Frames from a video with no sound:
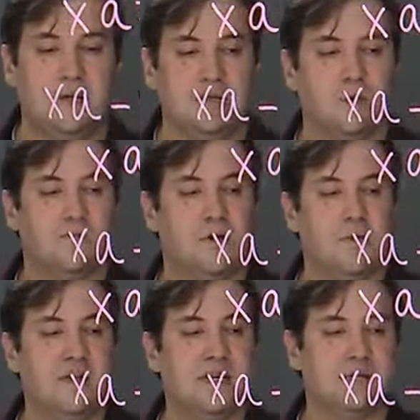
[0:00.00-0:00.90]
So
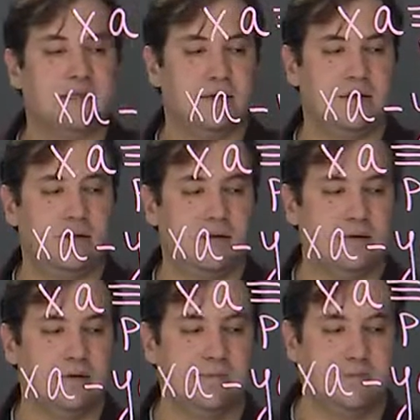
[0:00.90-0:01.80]
from this,
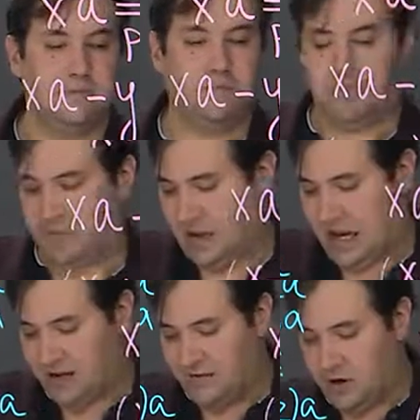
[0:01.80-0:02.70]
it